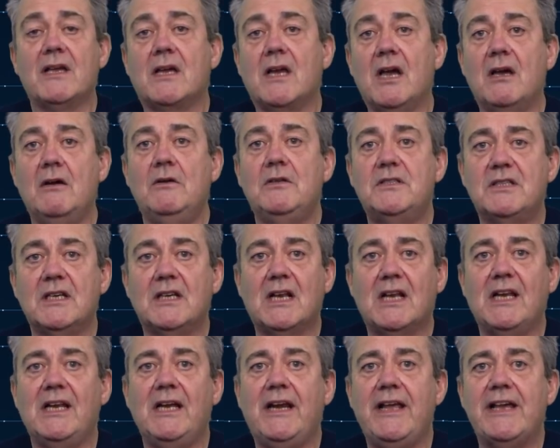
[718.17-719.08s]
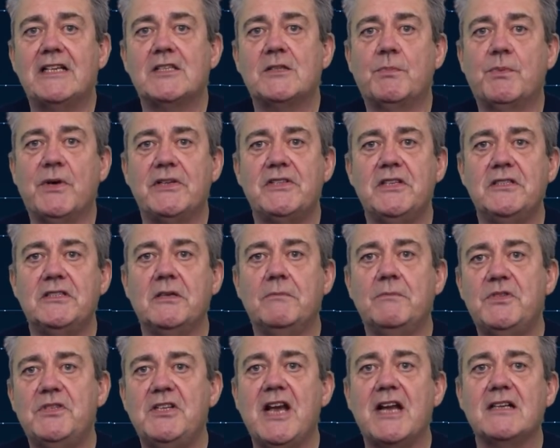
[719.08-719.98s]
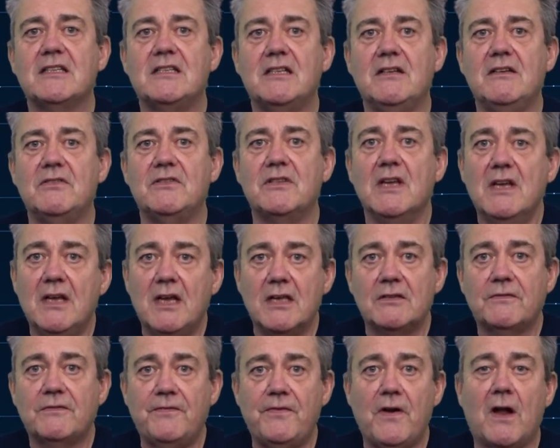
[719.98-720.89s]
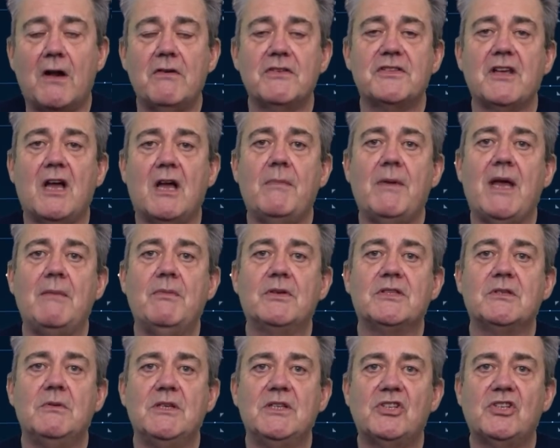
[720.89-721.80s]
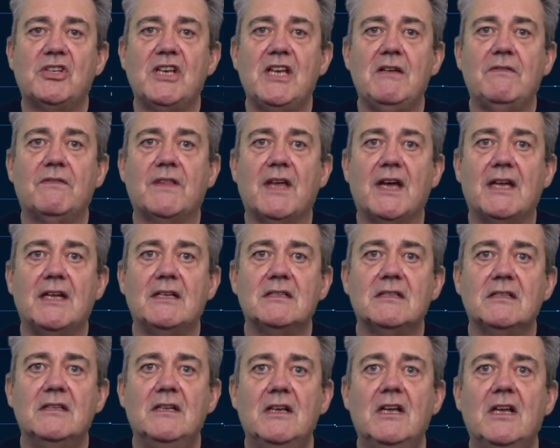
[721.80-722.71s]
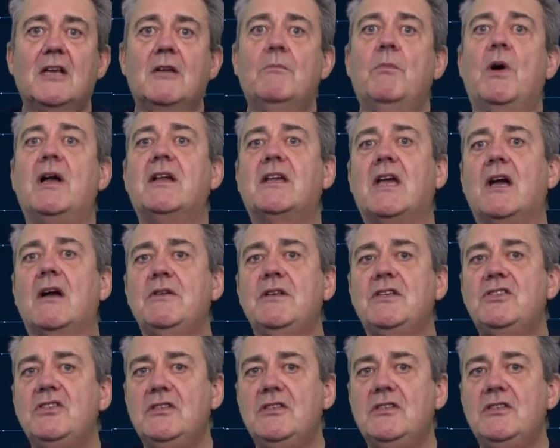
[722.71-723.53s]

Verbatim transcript: code to clearly express its objectives as far as I'm able to achieve that. My code is